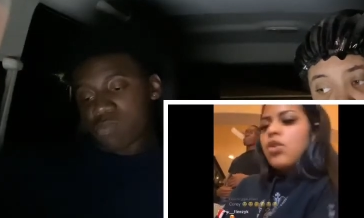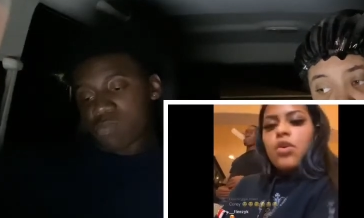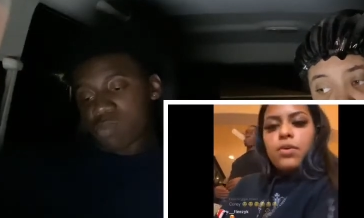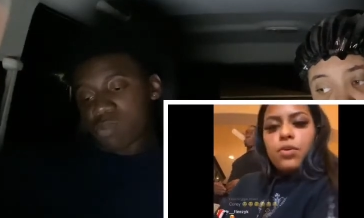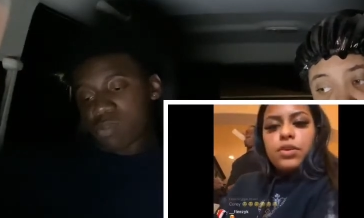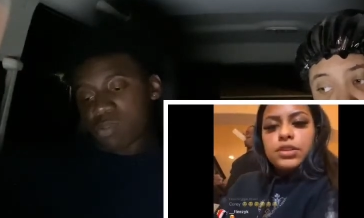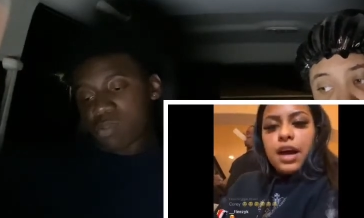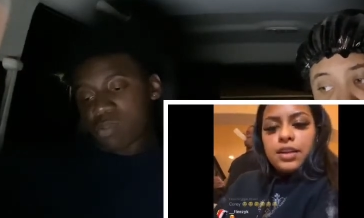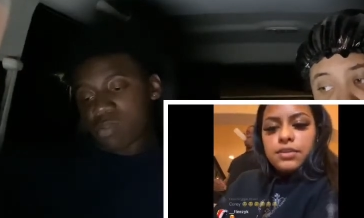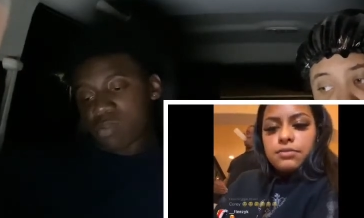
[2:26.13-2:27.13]
Speaker 1: Why could
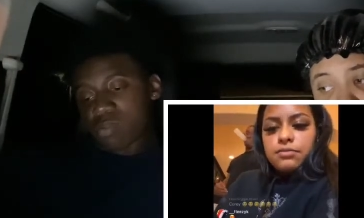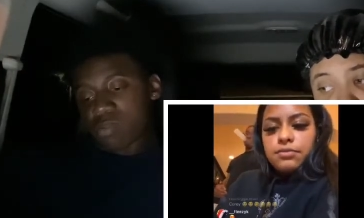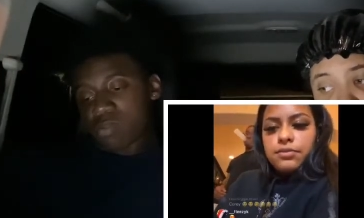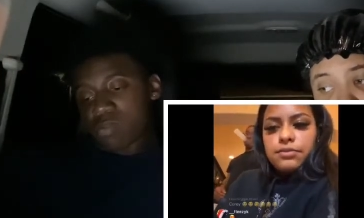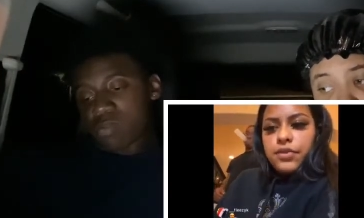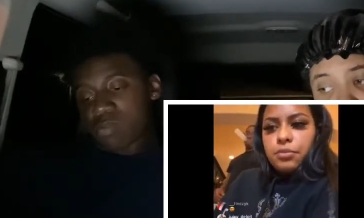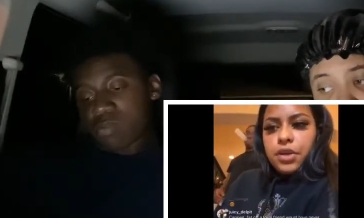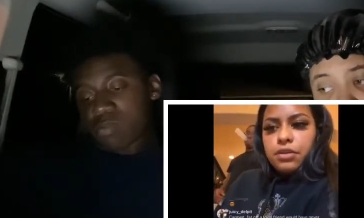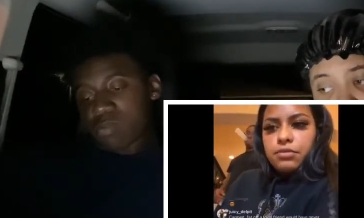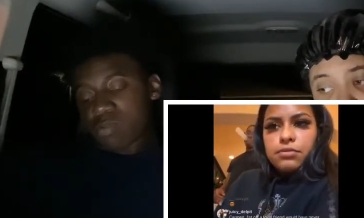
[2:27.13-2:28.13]
Will talk
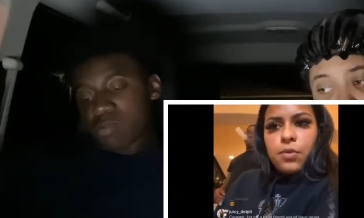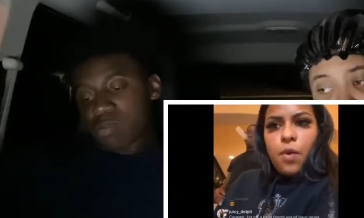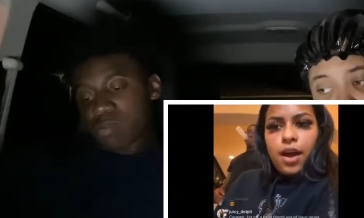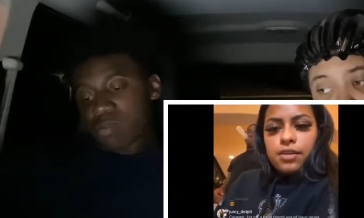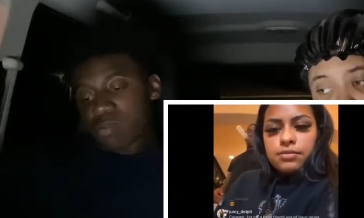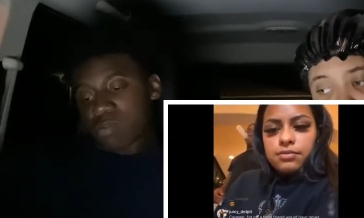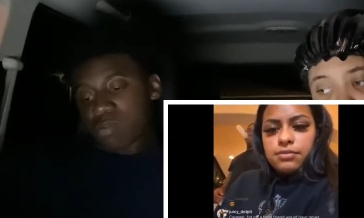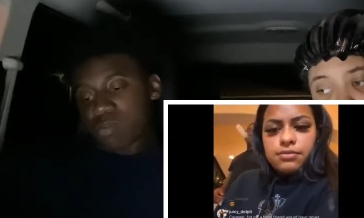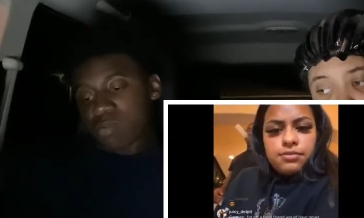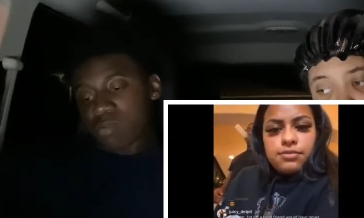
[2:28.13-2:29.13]
for me?
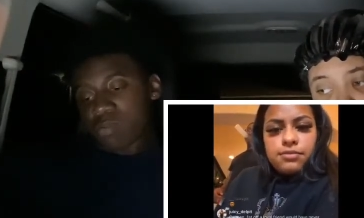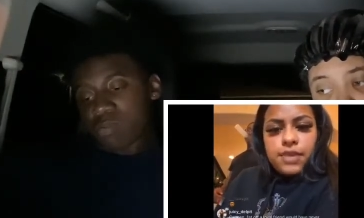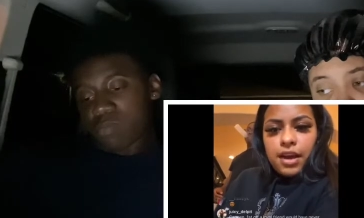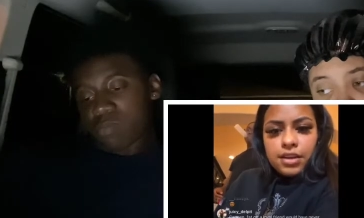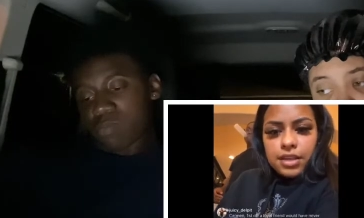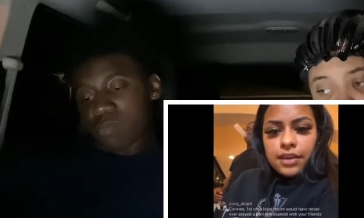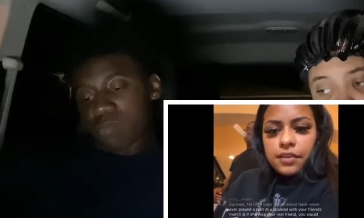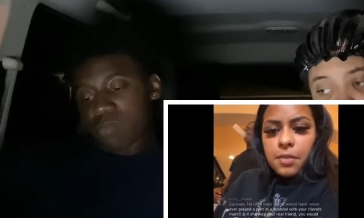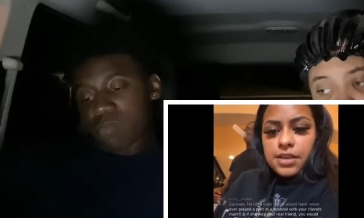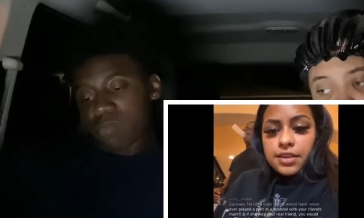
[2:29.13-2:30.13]
Why?
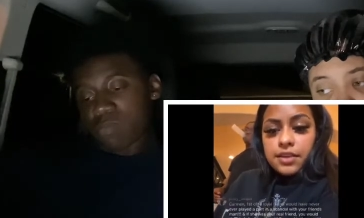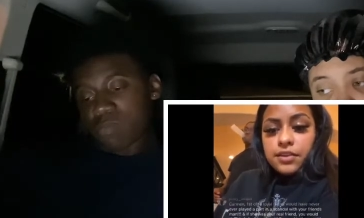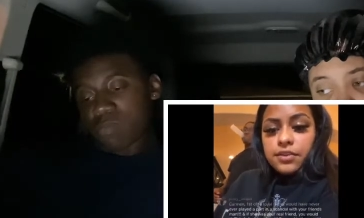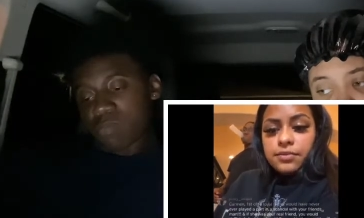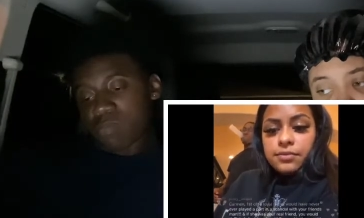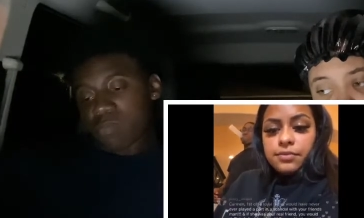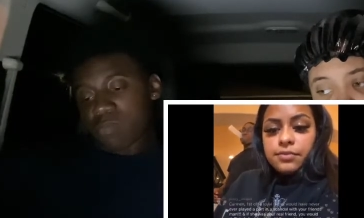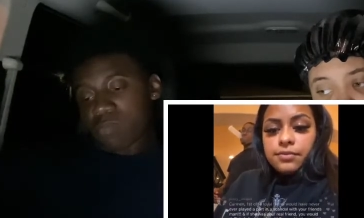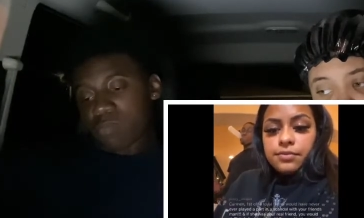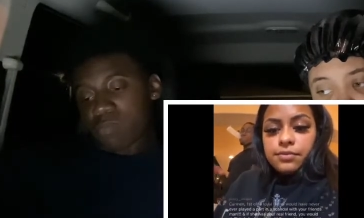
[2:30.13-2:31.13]
I can talk for
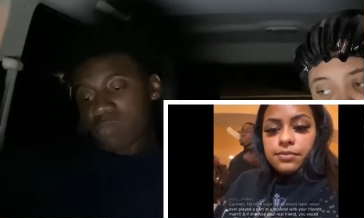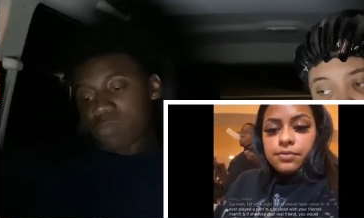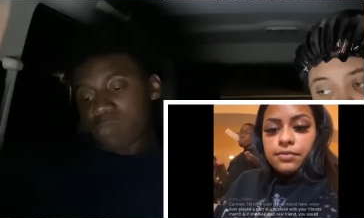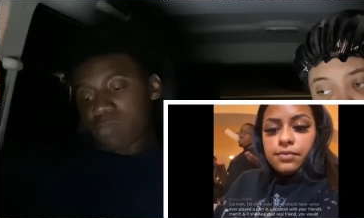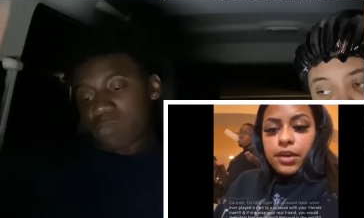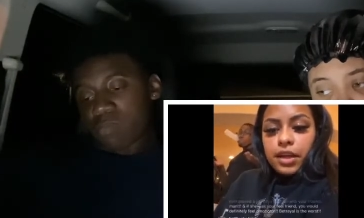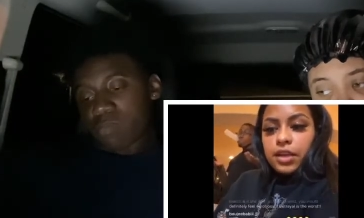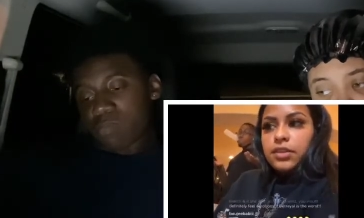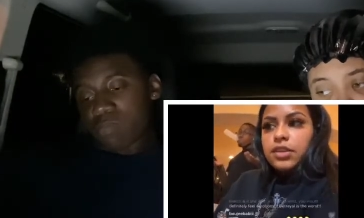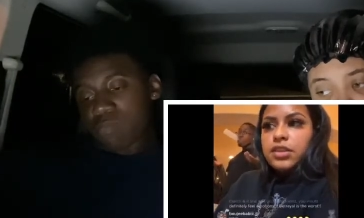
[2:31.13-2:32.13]
myself.
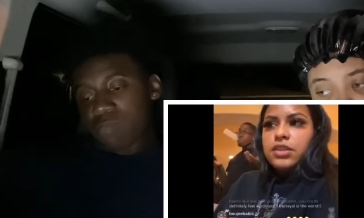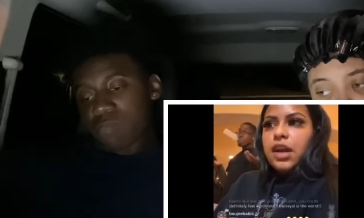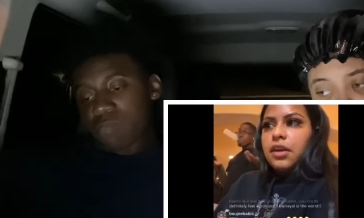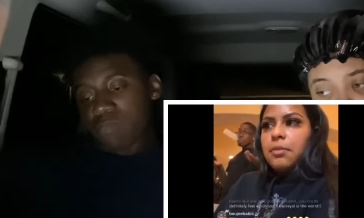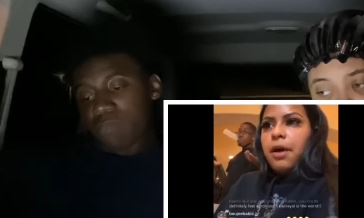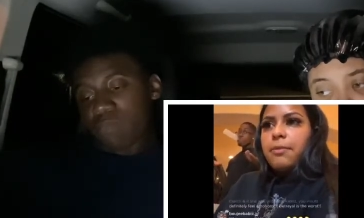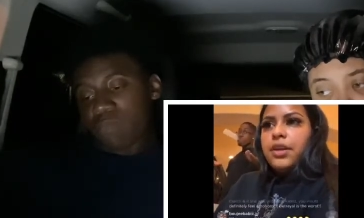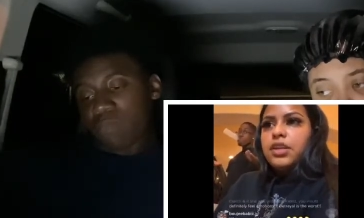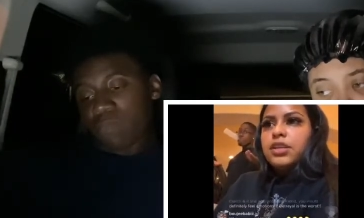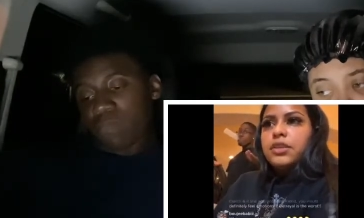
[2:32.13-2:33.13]
And clearly she's
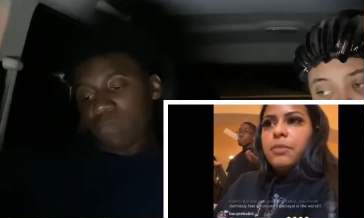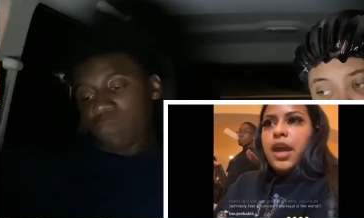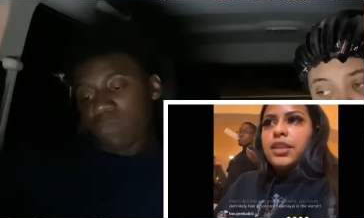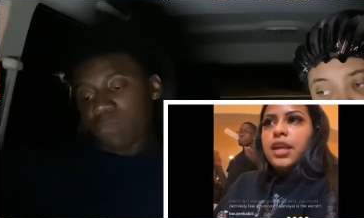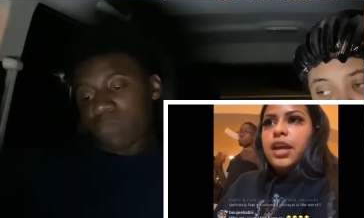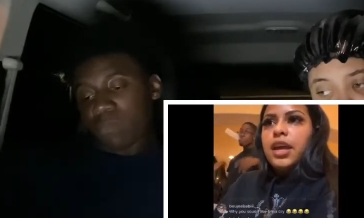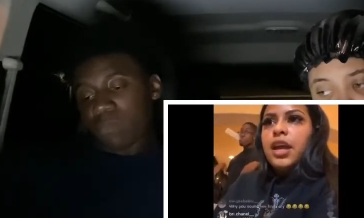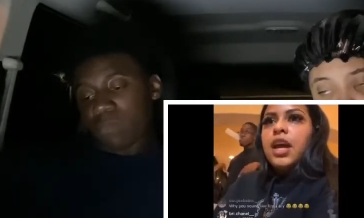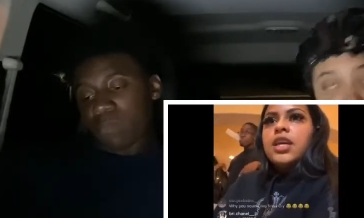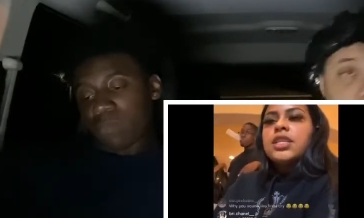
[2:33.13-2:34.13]
talking about me and she's
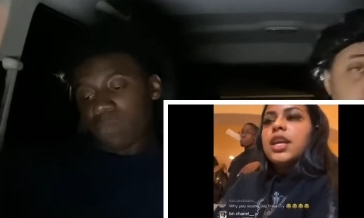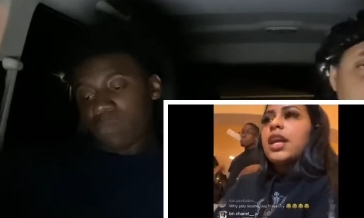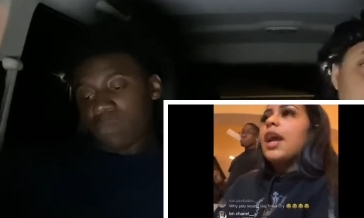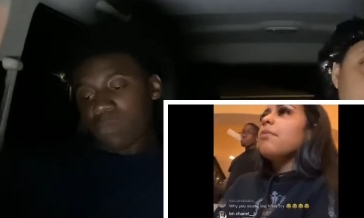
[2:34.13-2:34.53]
mad that